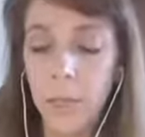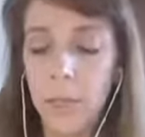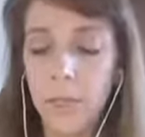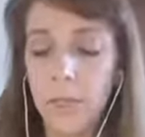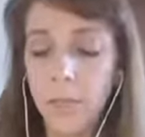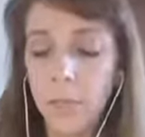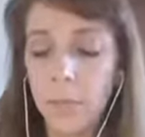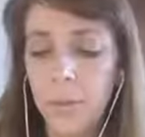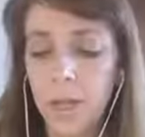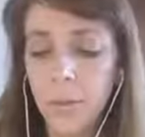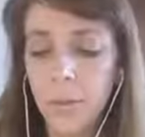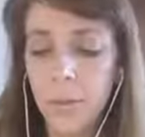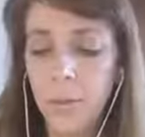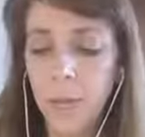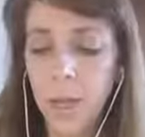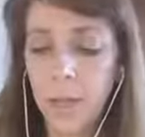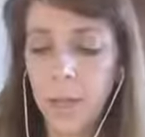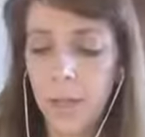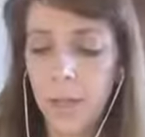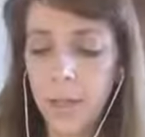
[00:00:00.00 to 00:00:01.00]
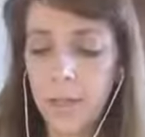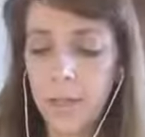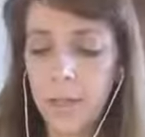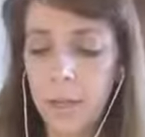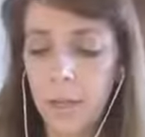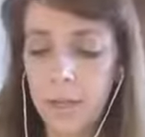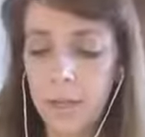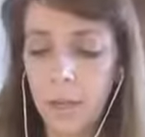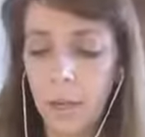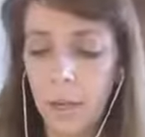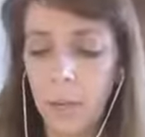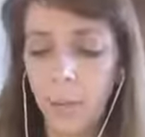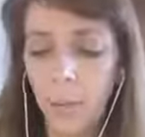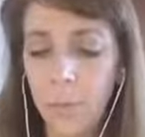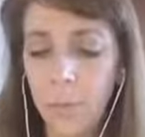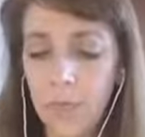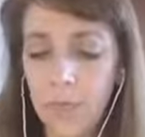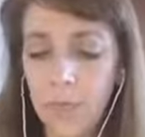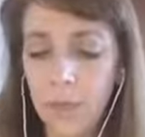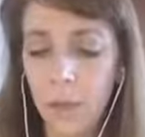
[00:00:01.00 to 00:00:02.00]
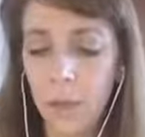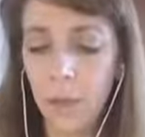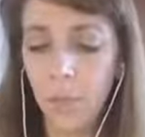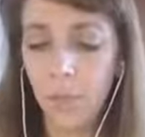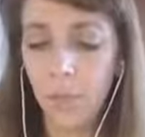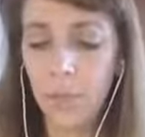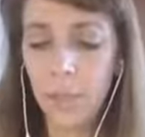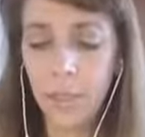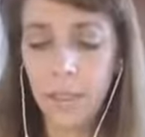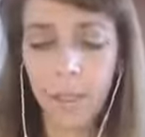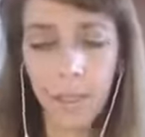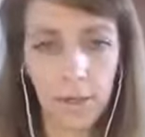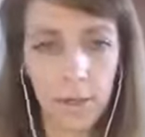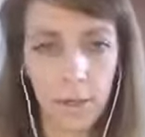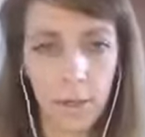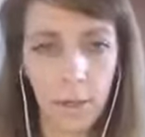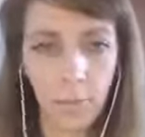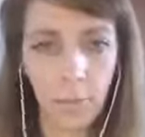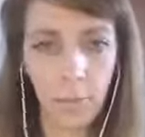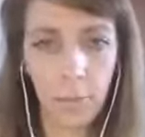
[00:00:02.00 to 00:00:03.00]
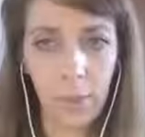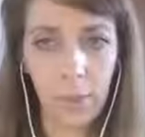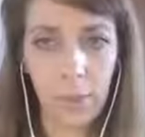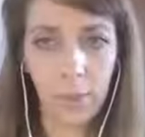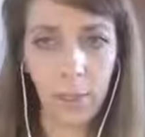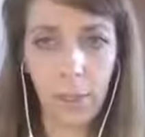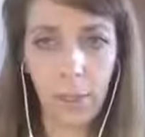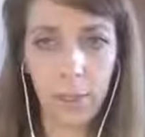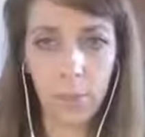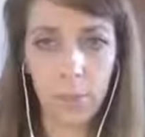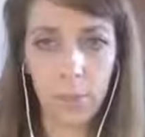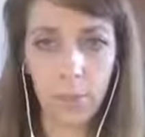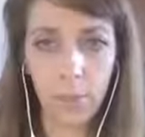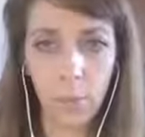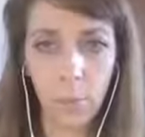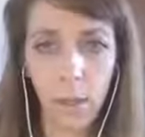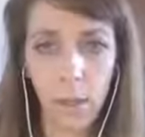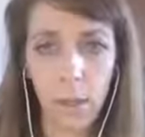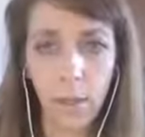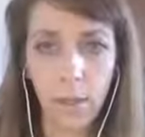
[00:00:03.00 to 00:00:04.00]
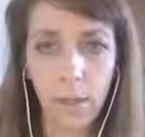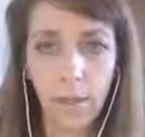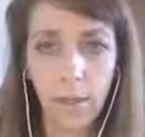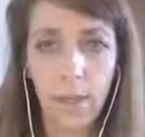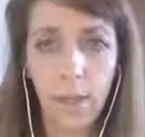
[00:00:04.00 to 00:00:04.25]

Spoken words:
So that's what I test out for myself, and I test that out for my clients as well.